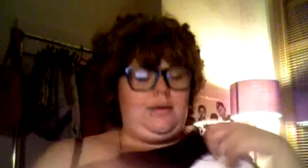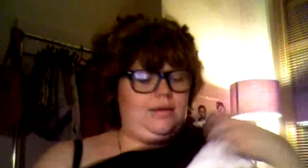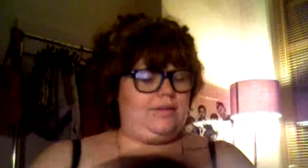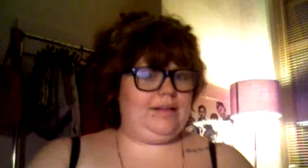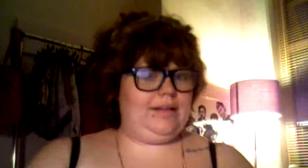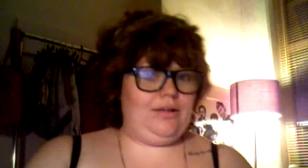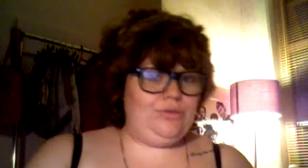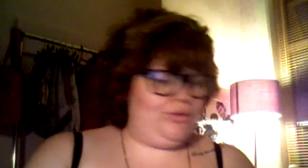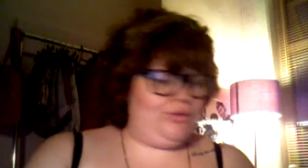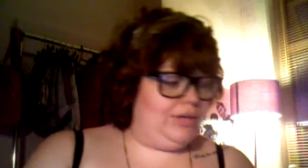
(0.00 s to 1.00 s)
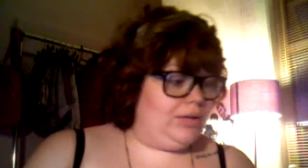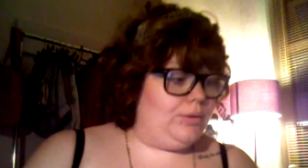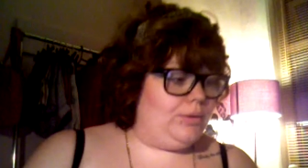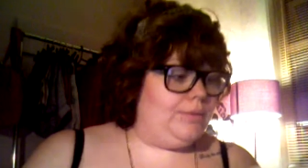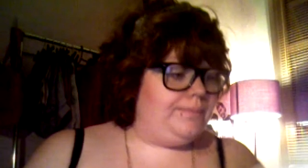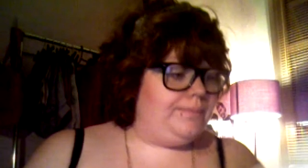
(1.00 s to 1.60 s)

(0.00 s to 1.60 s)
I think that will look really cool.